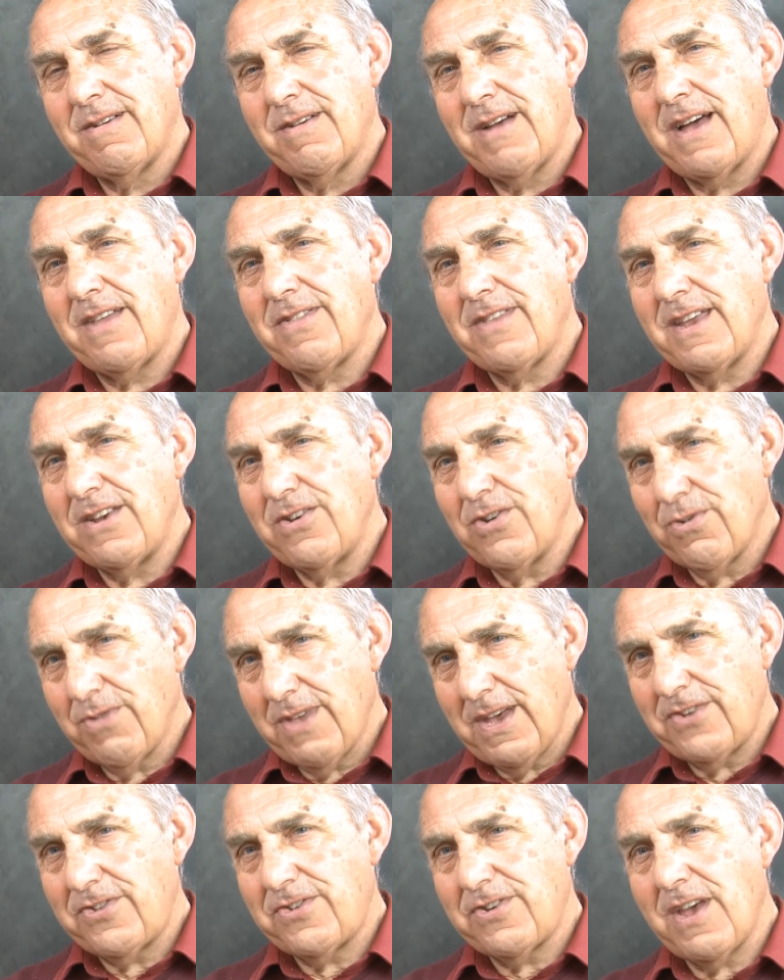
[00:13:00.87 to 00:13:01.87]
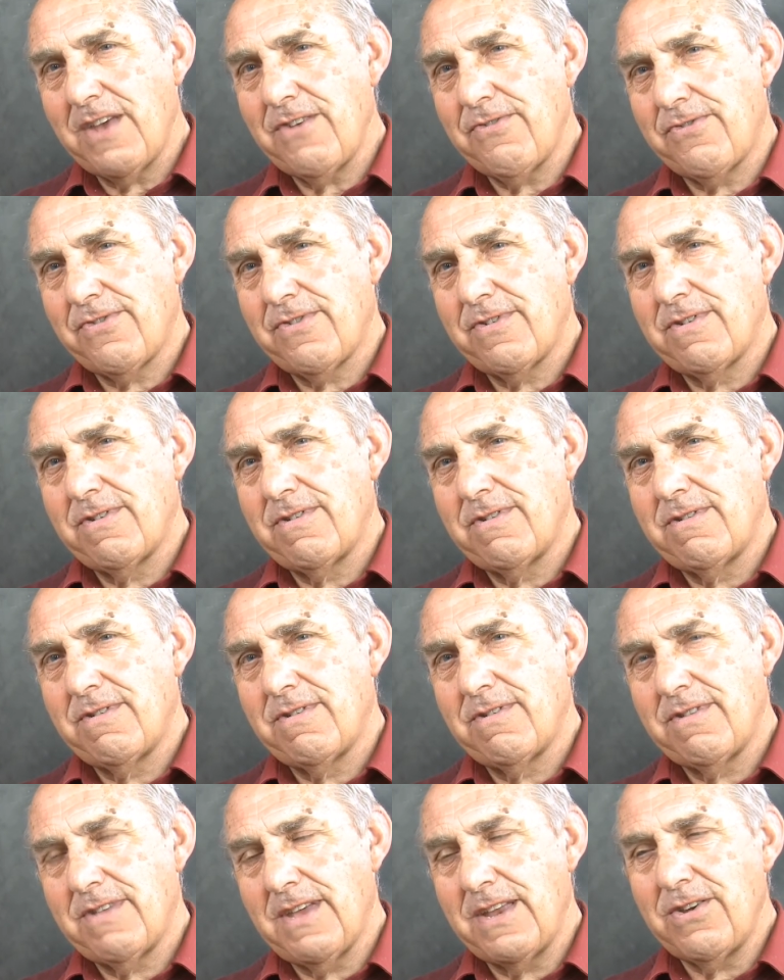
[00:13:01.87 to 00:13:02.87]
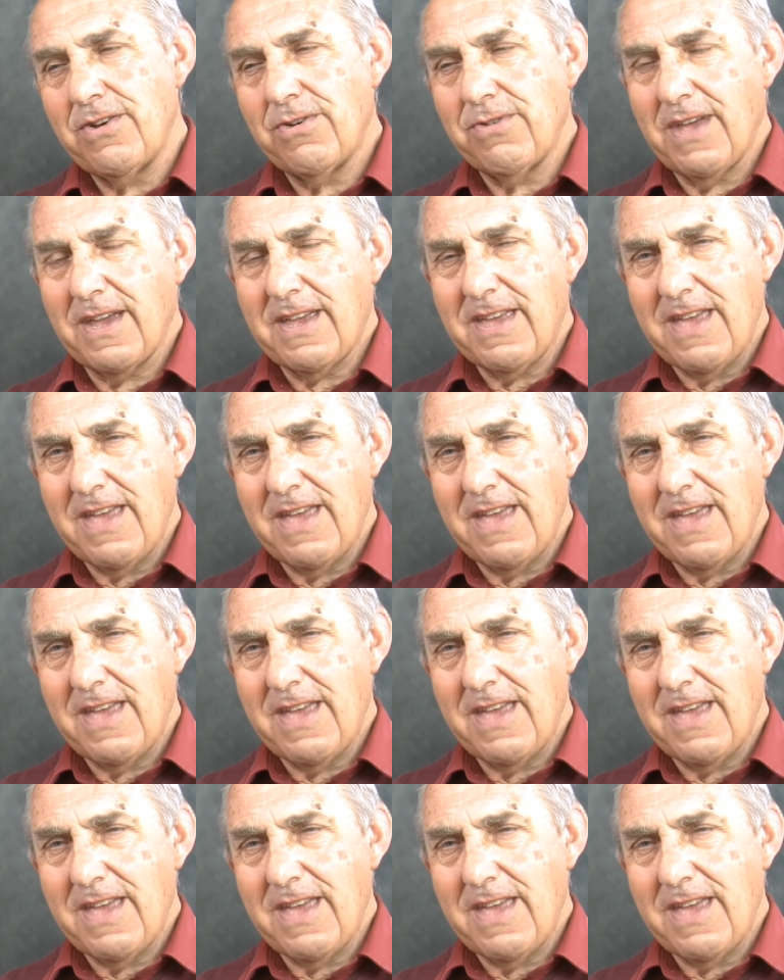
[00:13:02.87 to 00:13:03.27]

and they know they're safe. They know they're